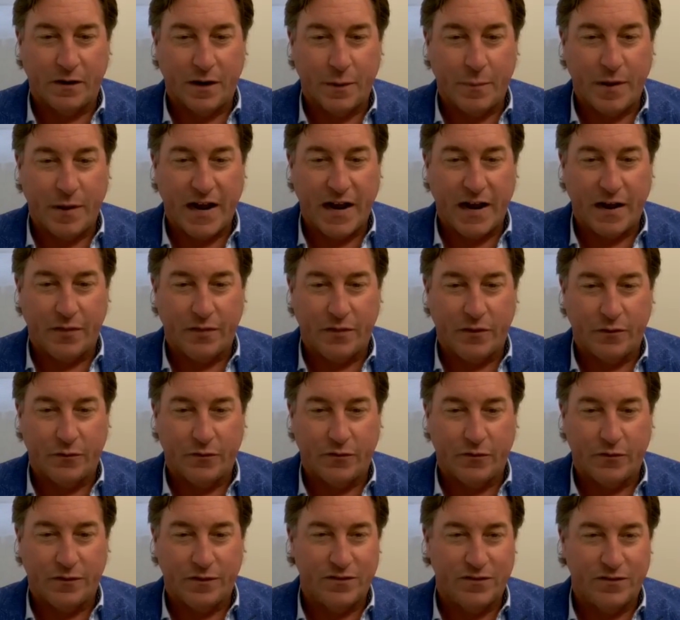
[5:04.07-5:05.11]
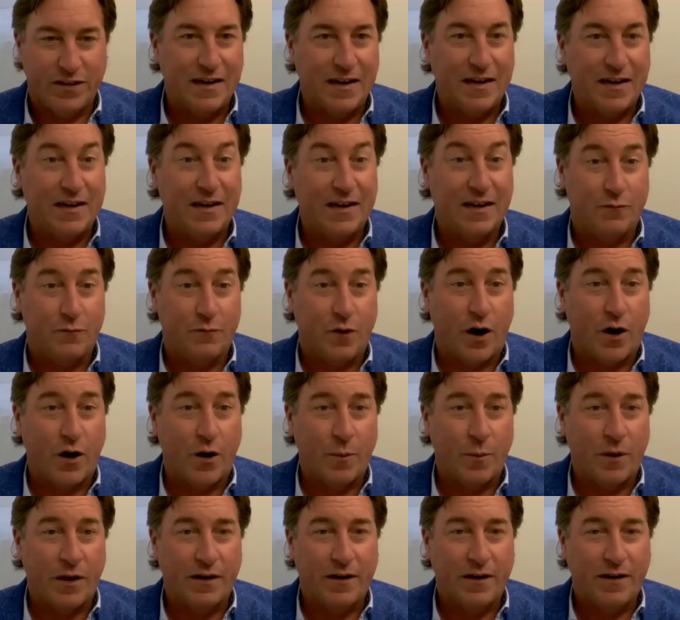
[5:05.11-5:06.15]
on a path as this neat
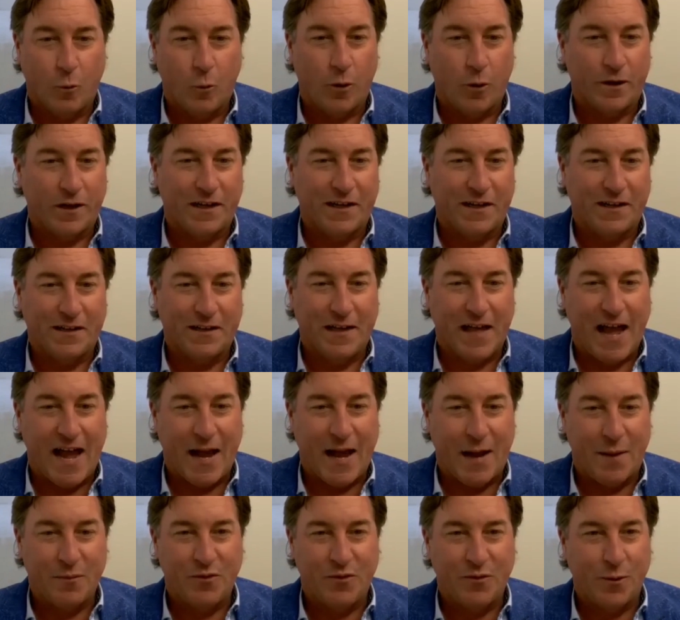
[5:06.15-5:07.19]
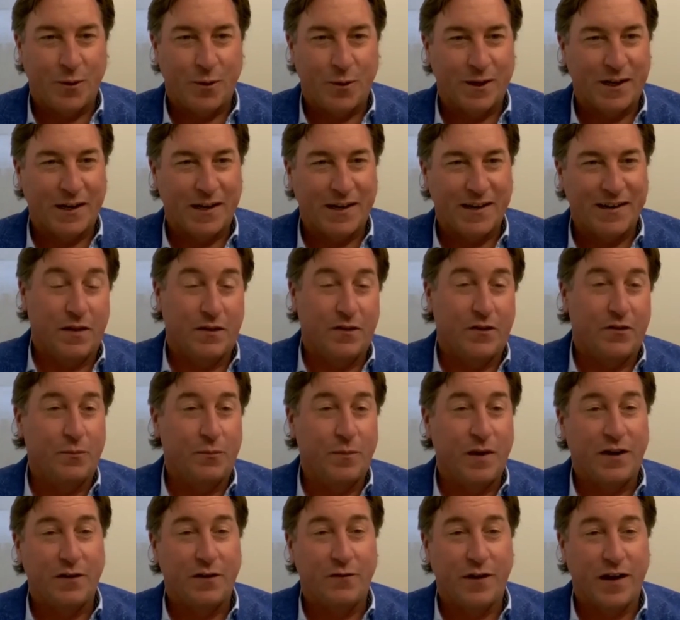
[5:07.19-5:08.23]
environment, working in labs, working in this
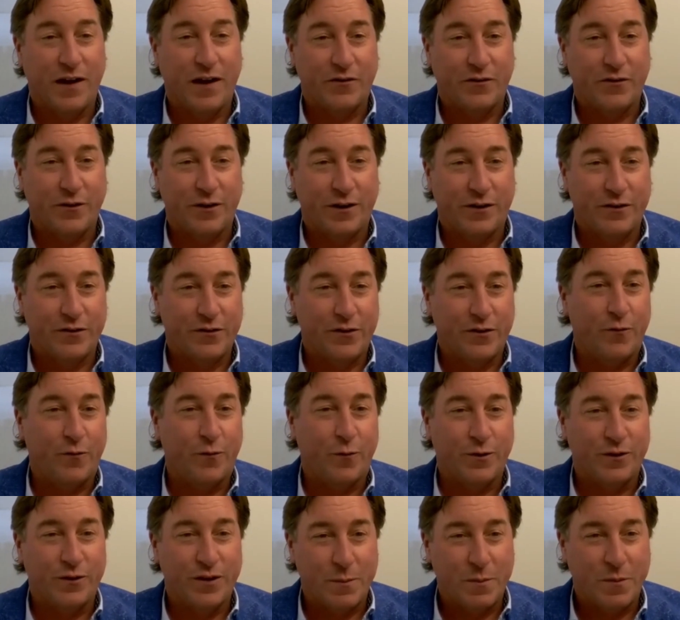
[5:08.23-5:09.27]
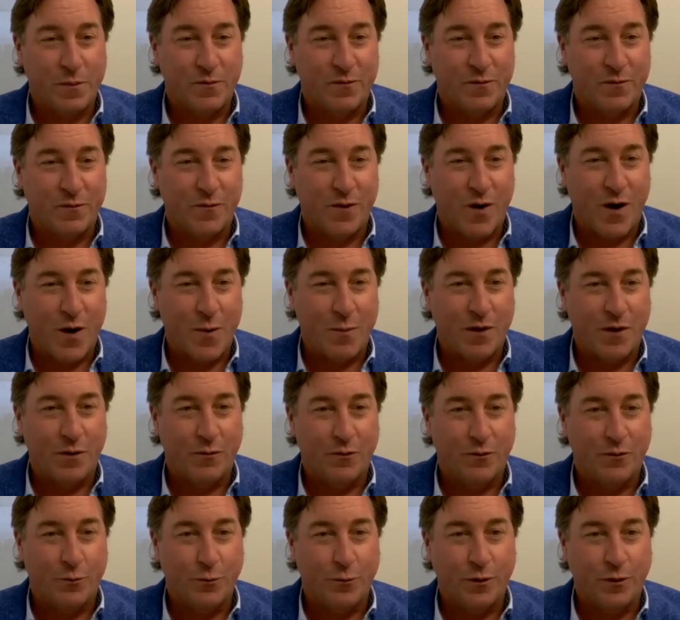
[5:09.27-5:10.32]
manufacturing and software type environment. It
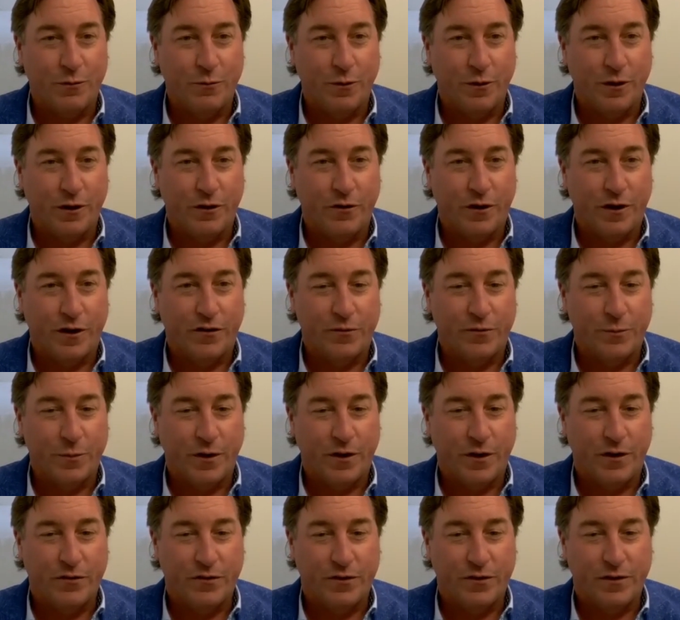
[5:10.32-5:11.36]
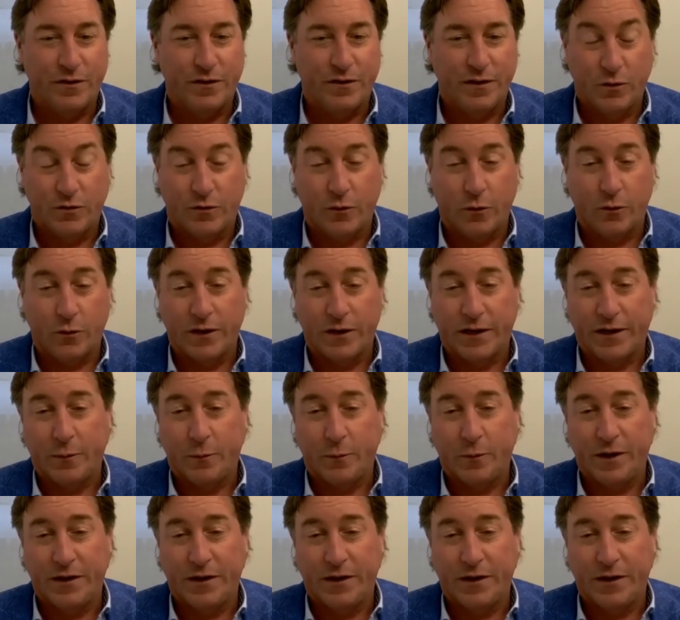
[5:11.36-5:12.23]
was really, really great experience and was growing like a